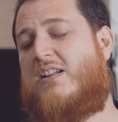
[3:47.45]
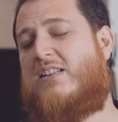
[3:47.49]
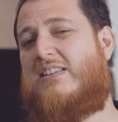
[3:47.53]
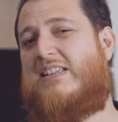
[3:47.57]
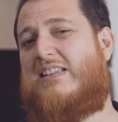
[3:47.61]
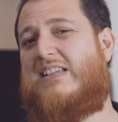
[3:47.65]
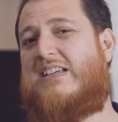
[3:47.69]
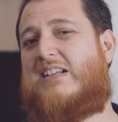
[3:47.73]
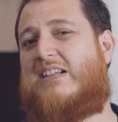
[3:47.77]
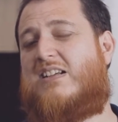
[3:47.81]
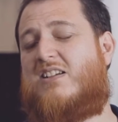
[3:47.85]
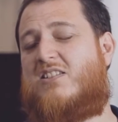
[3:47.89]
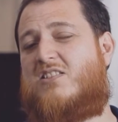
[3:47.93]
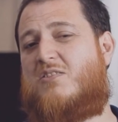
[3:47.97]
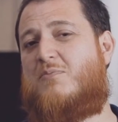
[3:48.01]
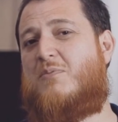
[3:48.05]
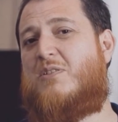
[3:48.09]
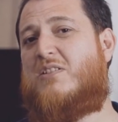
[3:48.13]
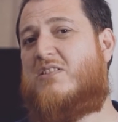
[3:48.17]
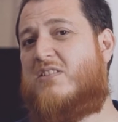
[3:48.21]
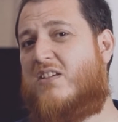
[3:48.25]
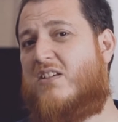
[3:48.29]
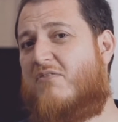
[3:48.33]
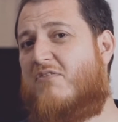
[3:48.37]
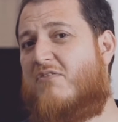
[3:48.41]
Their customer
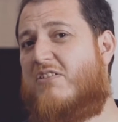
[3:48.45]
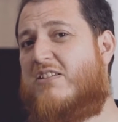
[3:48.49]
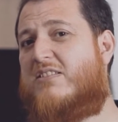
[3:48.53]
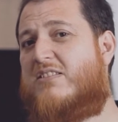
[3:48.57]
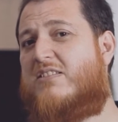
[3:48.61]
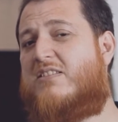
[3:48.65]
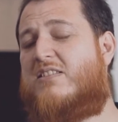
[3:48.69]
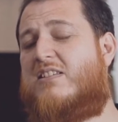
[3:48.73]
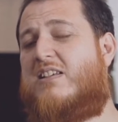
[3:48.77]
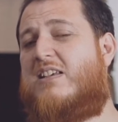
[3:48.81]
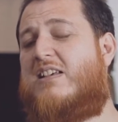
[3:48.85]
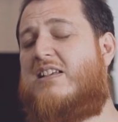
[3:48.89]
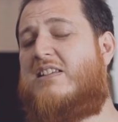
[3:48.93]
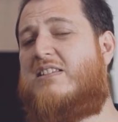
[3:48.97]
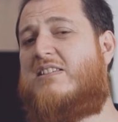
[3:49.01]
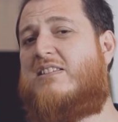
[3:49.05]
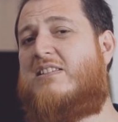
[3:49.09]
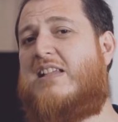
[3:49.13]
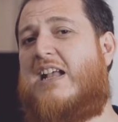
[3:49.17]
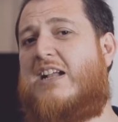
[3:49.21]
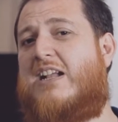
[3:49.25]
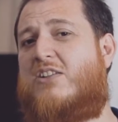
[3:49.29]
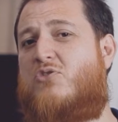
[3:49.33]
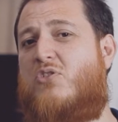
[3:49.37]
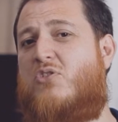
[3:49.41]
service
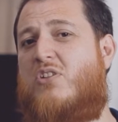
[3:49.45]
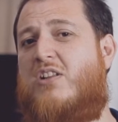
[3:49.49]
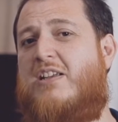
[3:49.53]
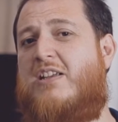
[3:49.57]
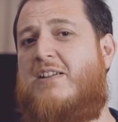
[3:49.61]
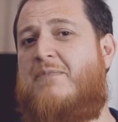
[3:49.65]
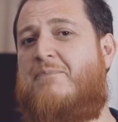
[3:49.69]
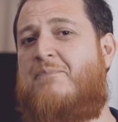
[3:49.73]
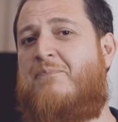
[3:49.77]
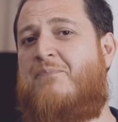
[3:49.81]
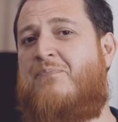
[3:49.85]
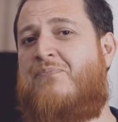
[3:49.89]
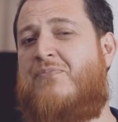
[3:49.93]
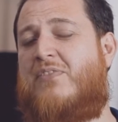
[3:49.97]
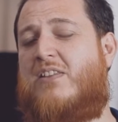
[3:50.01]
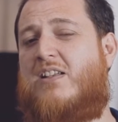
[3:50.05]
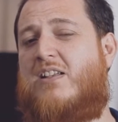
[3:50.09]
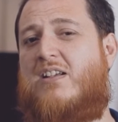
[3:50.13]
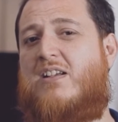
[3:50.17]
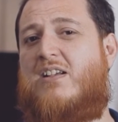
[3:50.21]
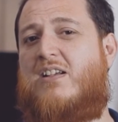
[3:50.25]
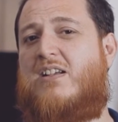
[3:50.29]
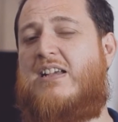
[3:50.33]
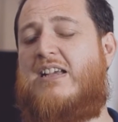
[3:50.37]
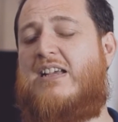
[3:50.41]
is actually
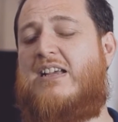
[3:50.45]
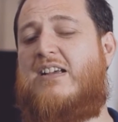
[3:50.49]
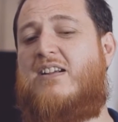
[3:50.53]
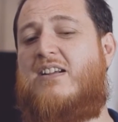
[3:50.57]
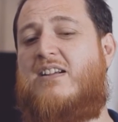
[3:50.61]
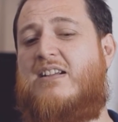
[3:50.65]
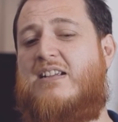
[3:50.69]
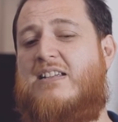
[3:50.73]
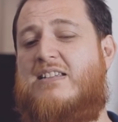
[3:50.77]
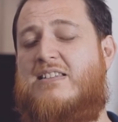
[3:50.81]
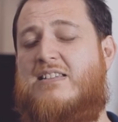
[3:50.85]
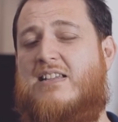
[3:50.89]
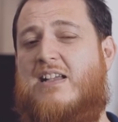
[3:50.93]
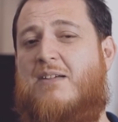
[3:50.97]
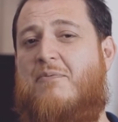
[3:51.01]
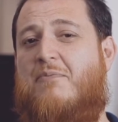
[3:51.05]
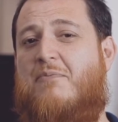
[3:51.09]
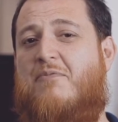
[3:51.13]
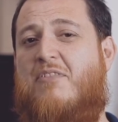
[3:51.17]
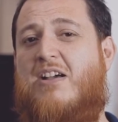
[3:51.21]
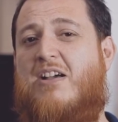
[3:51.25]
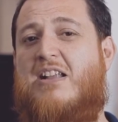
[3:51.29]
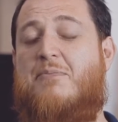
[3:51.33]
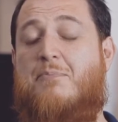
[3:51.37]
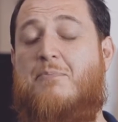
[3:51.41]
uh, here is a
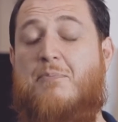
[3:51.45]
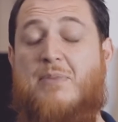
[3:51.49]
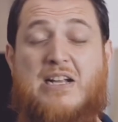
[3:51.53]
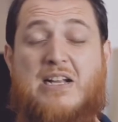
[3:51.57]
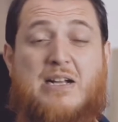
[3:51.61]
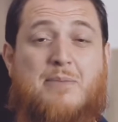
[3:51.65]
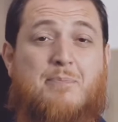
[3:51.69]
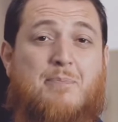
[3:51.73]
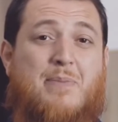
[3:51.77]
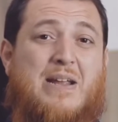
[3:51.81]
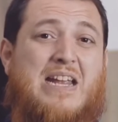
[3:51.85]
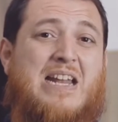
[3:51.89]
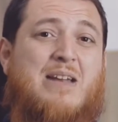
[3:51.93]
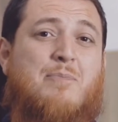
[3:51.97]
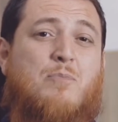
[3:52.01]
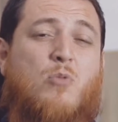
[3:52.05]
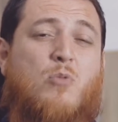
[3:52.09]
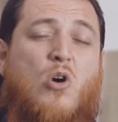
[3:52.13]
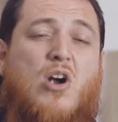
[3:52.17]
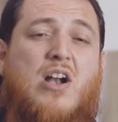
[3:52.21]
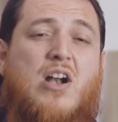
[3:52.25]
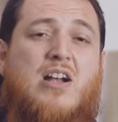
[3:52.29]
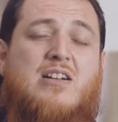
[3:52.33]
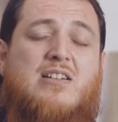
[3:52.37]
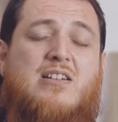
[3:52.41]
very big pain
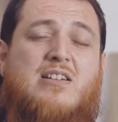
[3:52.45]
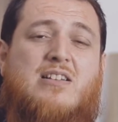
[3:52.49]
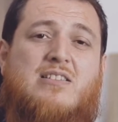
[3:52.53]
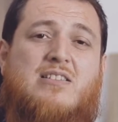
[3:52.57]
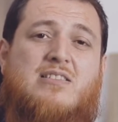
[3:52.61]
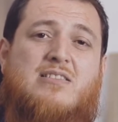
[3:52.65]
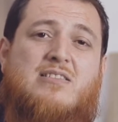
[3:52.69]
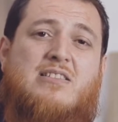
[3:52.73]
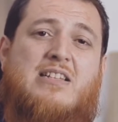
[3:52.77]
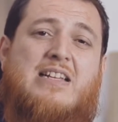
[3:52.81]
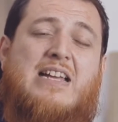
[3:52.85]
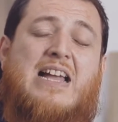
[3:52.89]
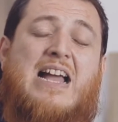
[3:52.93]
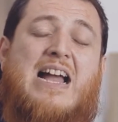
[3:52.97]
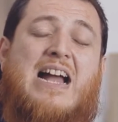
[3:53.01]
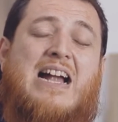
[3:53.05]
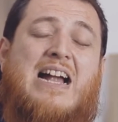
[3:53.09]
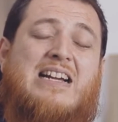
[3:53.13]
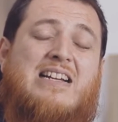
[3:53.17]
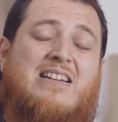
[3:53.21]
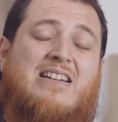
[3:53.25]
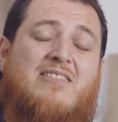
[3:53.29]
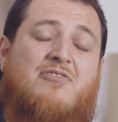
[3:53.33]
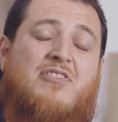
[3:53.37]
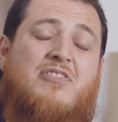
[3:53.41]
point they
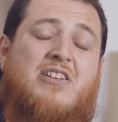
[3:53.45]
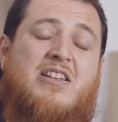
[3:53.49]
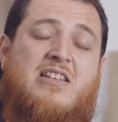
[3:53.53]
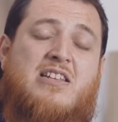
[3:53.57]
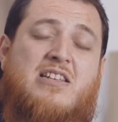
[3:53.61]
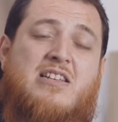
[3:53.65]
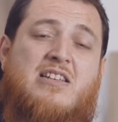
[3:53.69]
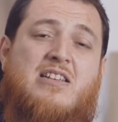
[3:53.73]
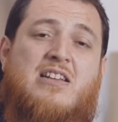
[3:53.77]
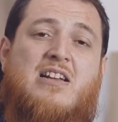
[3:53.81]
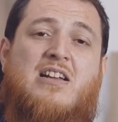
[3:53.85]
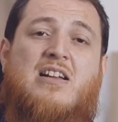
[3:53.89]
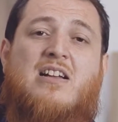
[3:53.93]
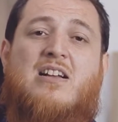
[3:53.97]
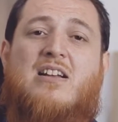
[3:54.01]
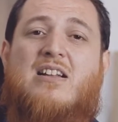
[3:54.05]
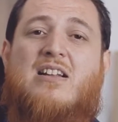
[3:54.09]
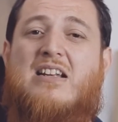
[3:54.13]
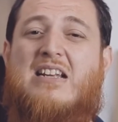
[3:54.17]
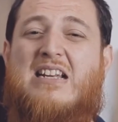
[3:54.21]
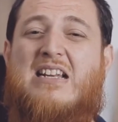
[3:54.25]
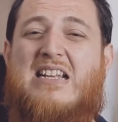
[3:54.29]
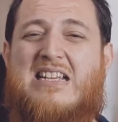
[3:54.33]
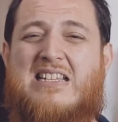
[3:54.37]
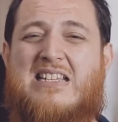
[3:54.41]
had a very
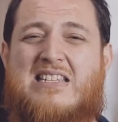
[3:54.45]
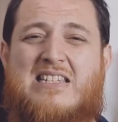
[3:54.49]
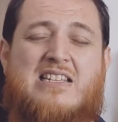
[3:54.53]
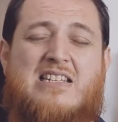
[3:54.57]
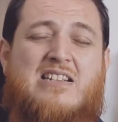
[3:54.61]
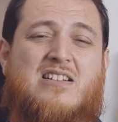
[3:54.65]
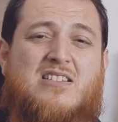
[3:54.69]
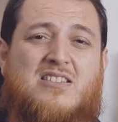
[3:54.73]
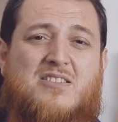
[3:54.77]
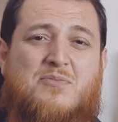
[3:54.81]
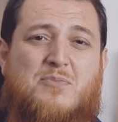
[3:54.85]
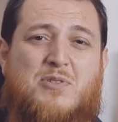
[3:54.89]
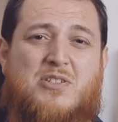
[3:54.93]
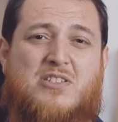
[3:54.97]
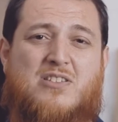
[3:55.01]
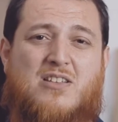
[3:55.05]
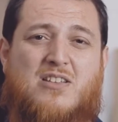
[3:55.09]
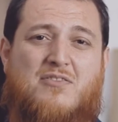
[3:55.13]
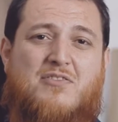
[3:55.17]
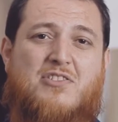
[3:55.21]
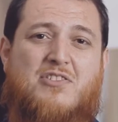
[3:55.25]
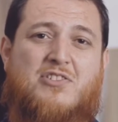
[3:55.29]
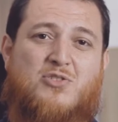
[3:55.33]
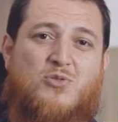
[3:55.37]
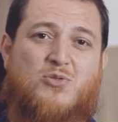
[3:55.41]
lazy customer
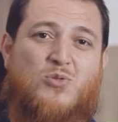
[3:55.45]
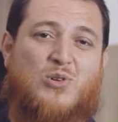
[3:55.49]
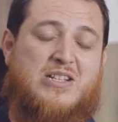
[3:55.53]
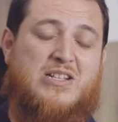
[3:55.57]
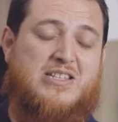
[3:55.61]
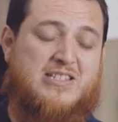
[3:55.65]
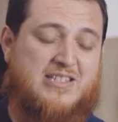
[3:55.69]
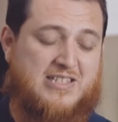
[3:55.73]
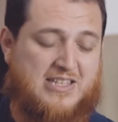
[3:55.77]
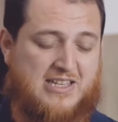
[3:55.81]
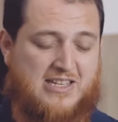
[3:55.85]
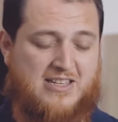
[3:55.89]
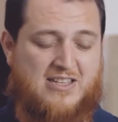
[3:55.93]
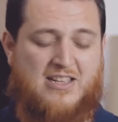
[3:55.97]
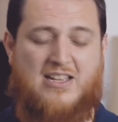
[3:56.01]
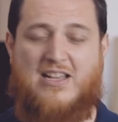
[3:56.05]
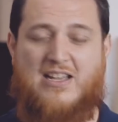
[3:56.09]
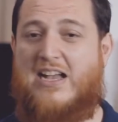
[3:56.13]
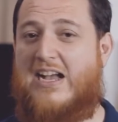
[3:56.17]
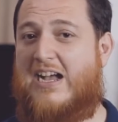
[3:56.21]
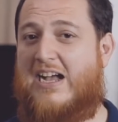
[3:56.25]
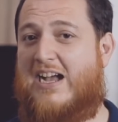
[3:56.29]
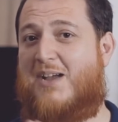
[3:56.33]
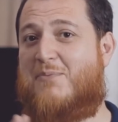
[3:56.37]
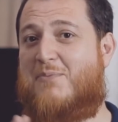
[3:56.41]
service you can say
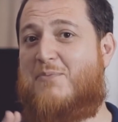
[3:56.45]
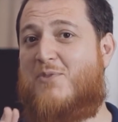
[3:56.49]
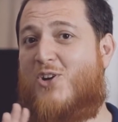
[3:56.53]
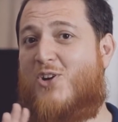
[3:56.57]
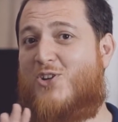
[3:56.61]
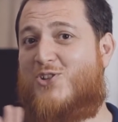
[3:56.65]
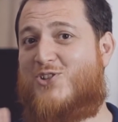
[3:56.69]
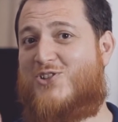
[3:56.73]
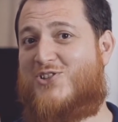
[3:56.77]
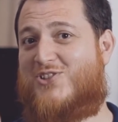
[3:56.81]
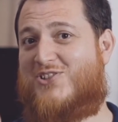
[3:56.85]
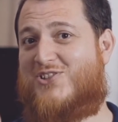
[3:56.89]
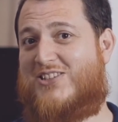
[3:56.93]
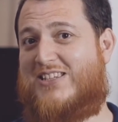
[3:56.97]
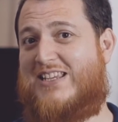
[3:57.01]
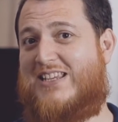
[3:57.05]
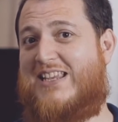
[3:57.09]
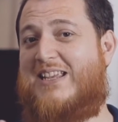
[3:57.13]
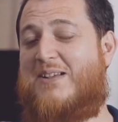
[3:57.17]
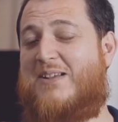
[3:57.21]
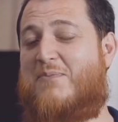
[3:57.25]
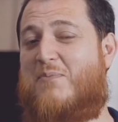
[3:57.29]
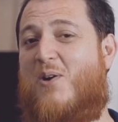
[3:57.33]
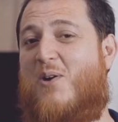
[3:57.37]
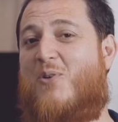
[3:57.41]
i'm not
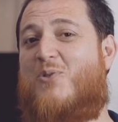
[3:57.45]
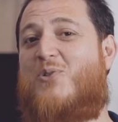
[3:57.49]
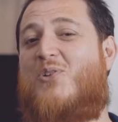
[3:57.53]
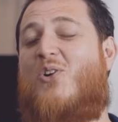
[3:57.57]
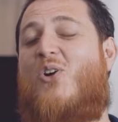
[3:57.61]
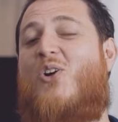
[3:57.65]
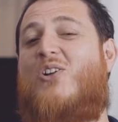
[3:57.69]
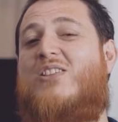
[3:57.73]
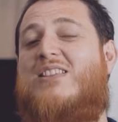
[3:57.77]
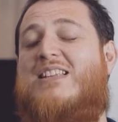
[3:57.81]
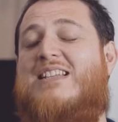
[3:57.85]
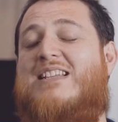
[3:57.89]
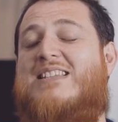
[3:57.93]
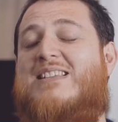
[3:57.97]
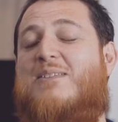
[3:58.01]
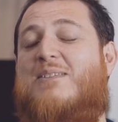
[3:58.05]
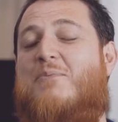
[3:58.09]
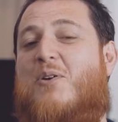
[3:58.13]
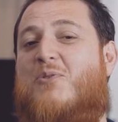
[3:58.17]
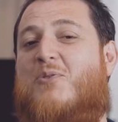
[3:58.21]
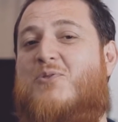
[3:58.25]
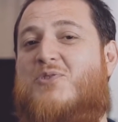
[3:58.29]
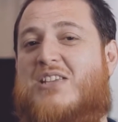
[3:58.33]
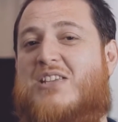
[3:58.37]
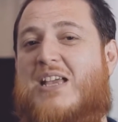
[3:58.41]
saying about all this
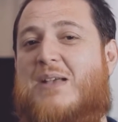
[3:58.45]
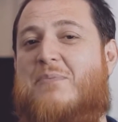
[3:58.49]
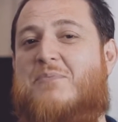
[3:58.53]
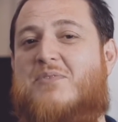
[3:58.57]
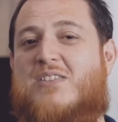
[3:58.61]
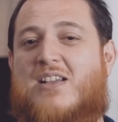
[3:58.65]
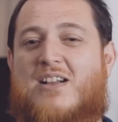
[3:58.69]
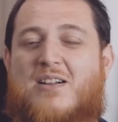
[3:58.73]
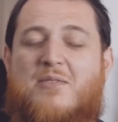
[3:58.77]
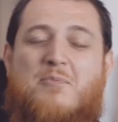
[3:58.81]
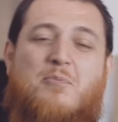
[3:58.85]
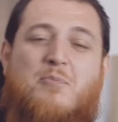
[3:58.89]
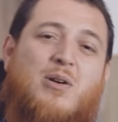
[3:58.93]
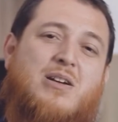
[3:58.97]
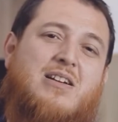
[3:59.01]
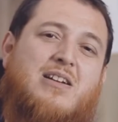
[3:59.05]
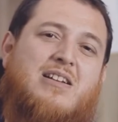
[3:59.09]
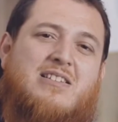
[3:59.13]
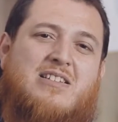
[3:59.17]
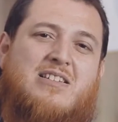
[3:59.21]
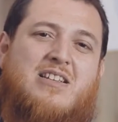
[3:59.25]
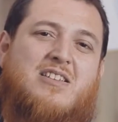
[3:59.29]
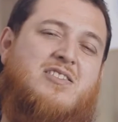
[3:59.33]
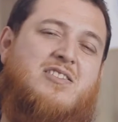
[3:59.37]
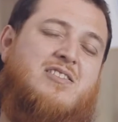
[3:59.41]
about samsung
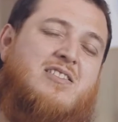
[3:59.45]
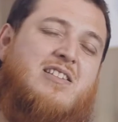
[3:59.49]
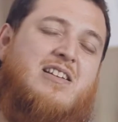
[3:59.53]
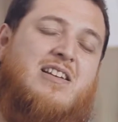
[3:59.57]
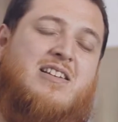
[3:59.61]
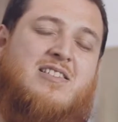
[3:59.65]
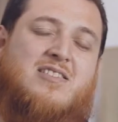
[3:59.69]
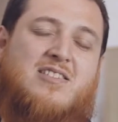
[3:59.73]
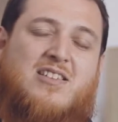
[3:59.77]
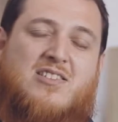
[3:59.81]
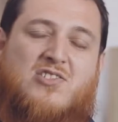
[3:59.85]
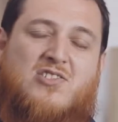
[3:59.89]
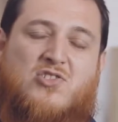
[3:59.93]
but just it's a